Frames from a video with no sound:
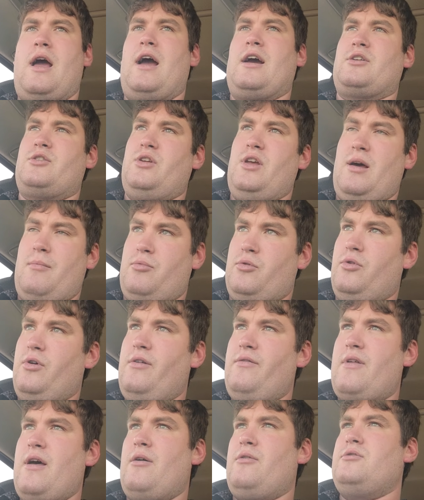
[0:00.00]
actually, I
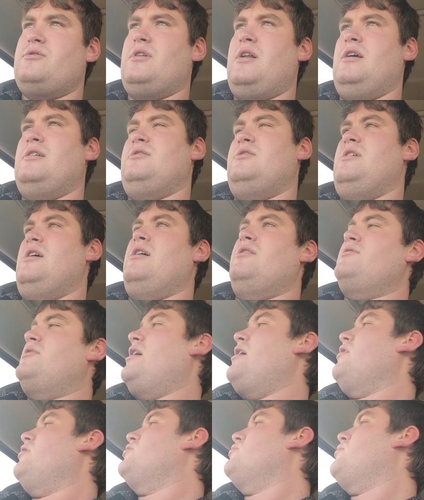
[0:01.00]
believe that was an ACL tear as